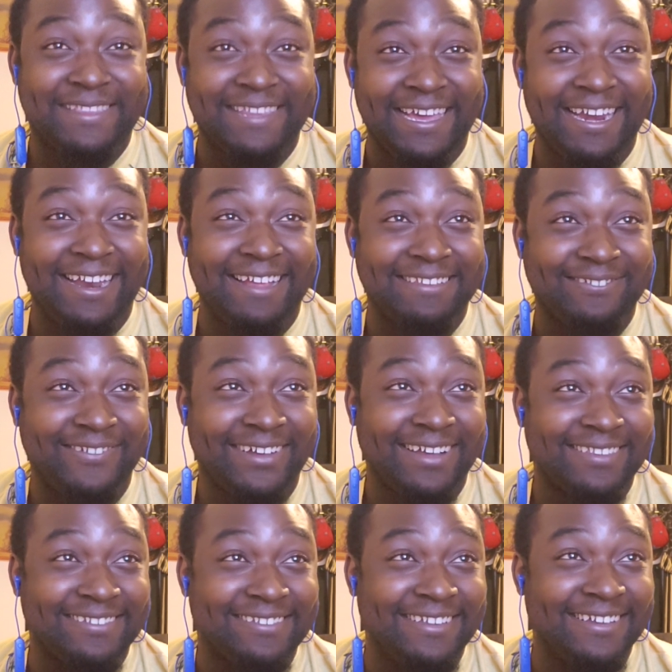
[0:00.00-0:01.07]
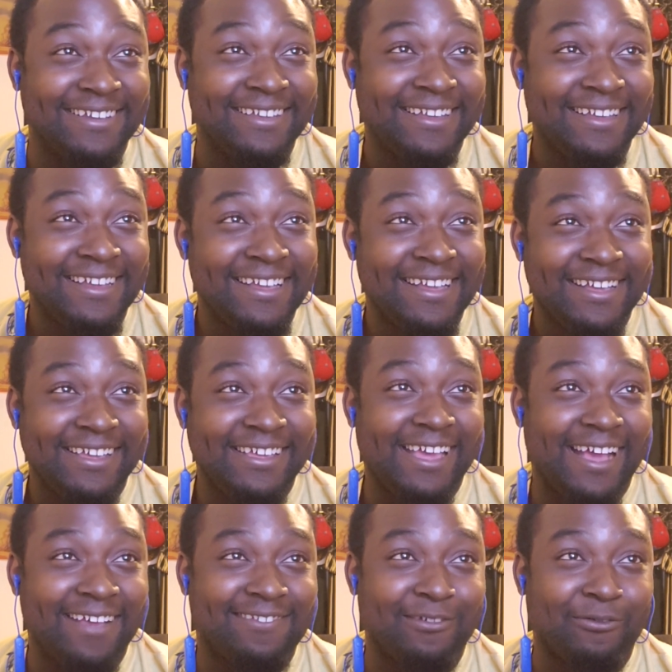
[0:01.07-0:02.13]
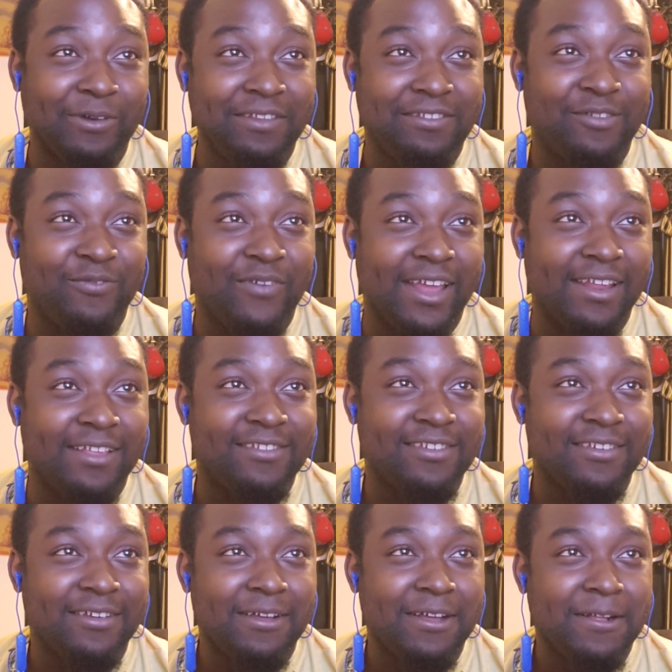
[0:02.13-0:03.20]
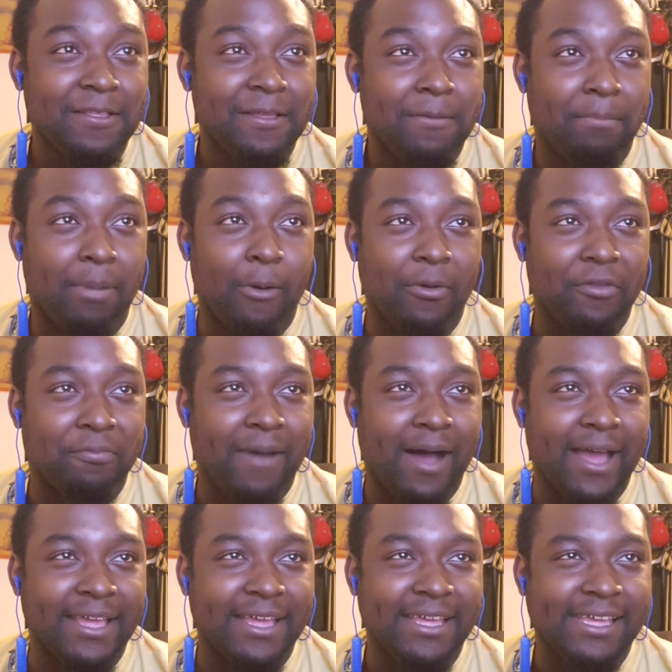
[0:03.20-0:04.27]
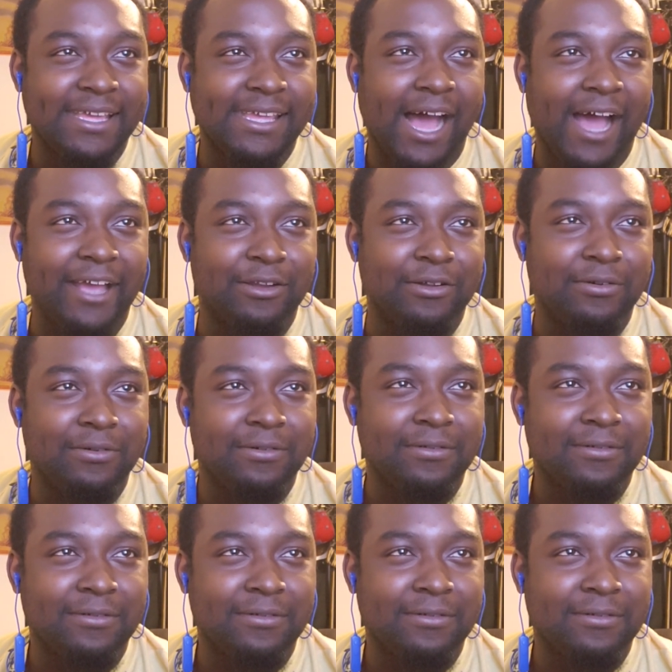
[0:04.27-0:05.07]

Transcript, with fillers: about to analyze the fuck out this nigga. He has the reach advantage, but with my Eido,